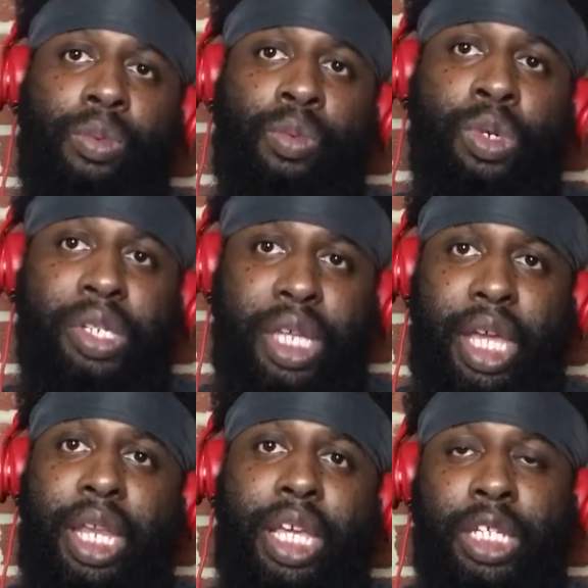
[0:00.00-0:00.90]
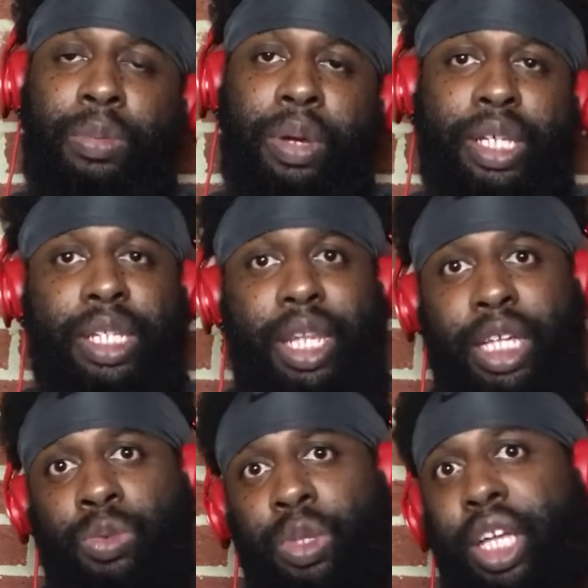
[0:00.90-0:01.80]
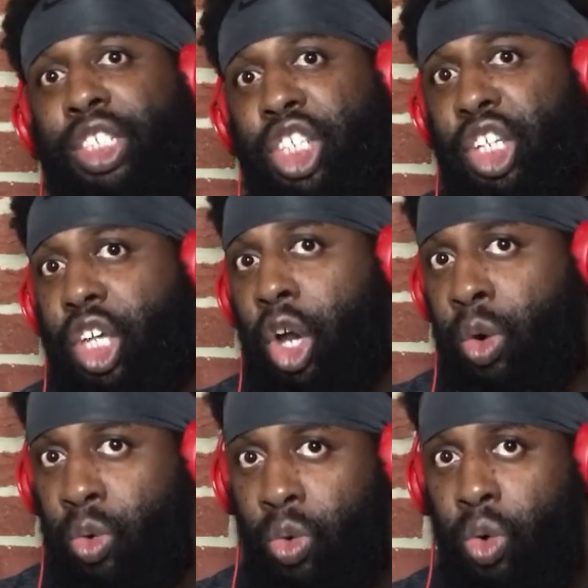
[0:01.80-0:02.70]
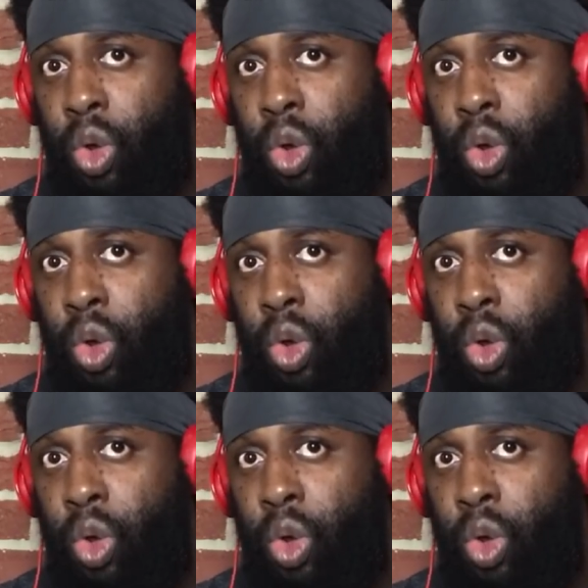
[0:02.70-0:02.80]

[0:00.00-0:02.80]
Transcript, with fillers: was in his place and that's where they should go.